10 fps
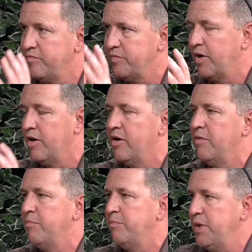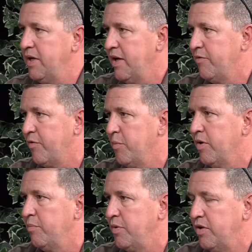PA from
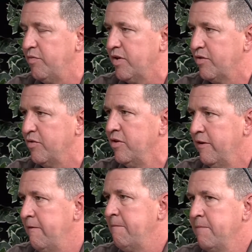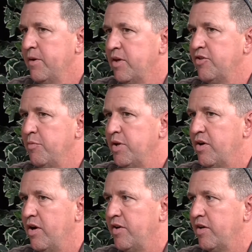a police vehicle will get somebody
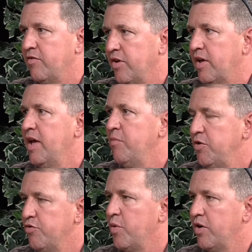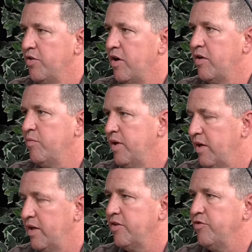contacting. It's like, hey, we just want to talk. We got
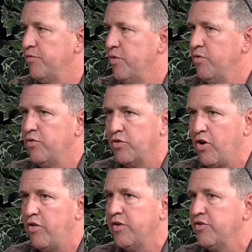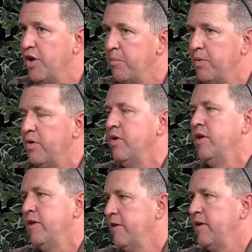to get you a phone or call this number,
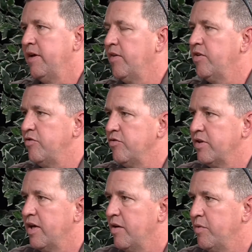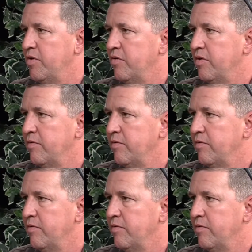and that's usually how we do it.